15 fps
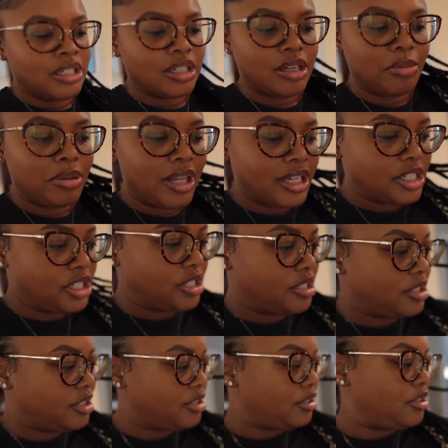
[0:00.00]
The
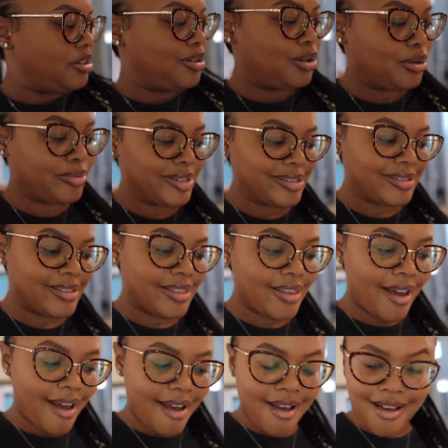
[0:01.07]
complexion with
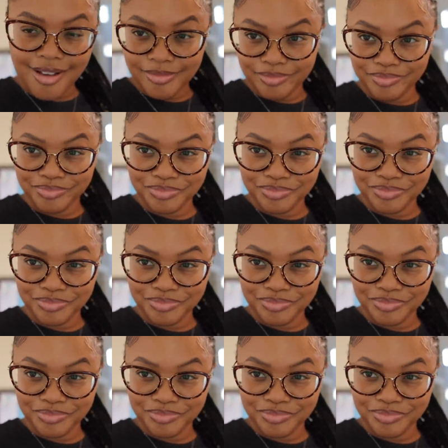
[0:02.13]
that,